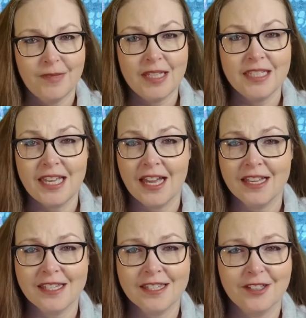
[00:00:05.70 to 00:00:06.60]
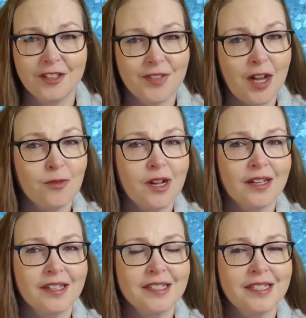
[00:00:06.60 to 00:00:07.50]
Yes, the Laval
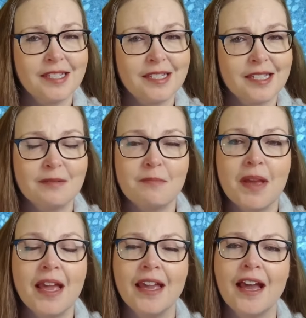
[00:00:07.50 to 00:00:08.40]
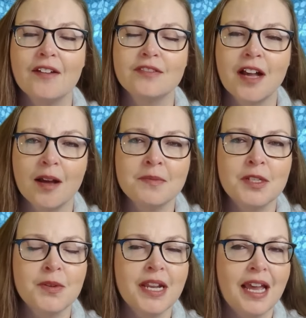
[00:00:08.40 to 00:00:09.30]
Rockets season may have come
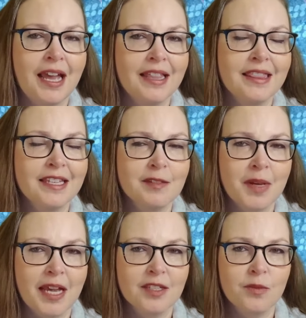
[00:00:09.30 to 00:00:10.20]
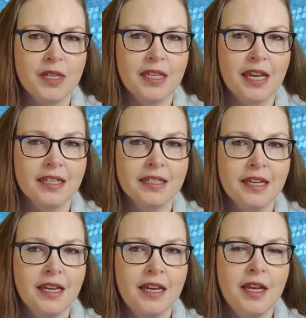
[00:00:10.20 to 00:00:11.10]
to an end this past weekend,
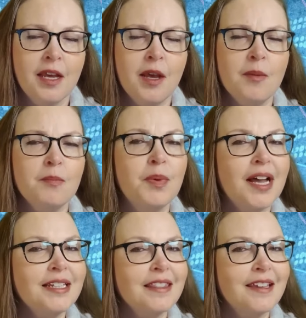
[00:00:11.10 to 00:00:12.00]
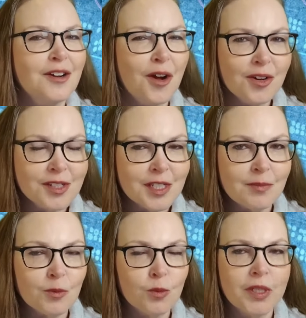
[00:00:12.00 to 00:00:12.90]
but there are
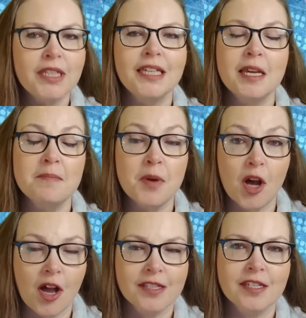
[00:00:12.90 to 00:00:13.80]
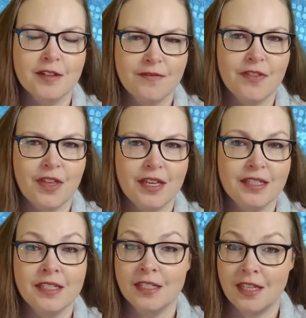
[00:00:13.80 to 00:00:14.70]
some really positive
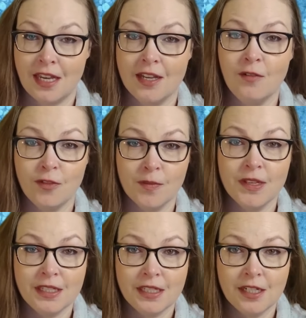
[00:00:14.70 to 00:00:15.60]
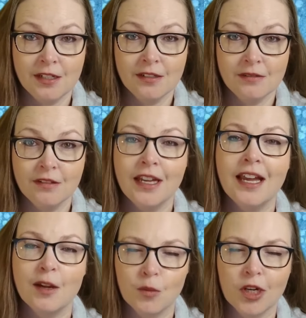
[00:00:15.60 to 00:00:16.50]
things to take from this year,
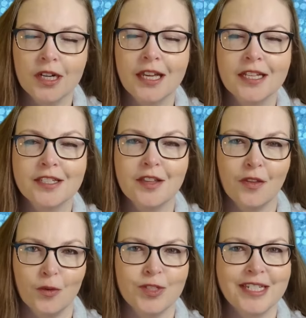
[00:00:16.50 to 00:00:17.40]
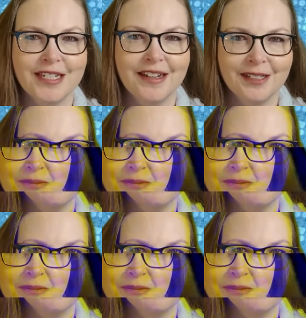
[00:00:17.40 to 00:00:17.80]
and we're going to get into those today.